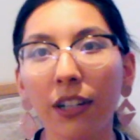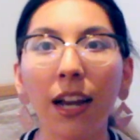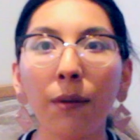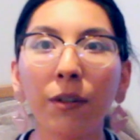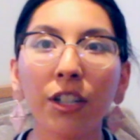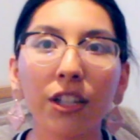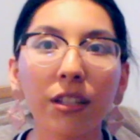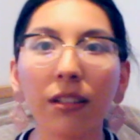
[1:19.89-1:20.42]
I
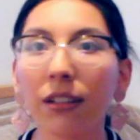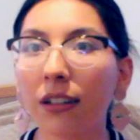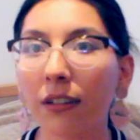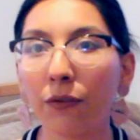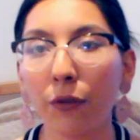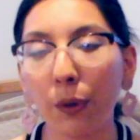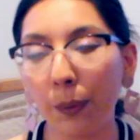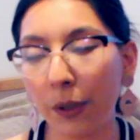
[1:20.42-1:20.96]
would just look
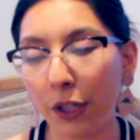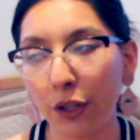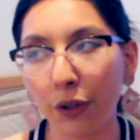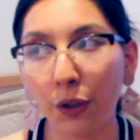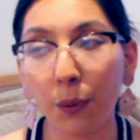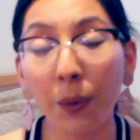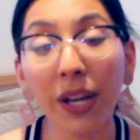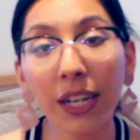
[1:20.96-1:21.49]
forward to
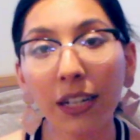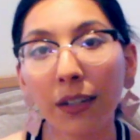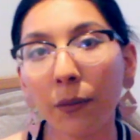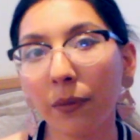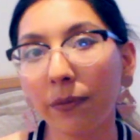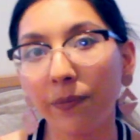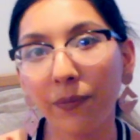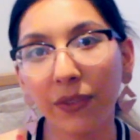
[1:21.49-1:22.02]
the one
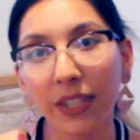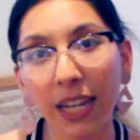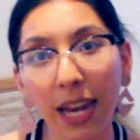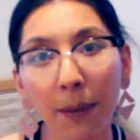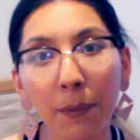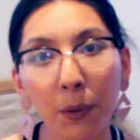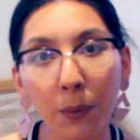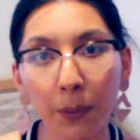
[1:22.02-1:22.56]

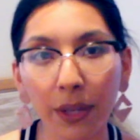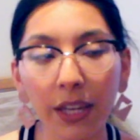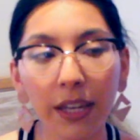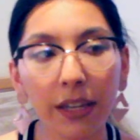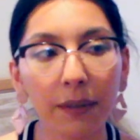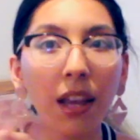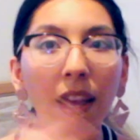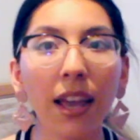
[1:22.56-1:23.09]
time a week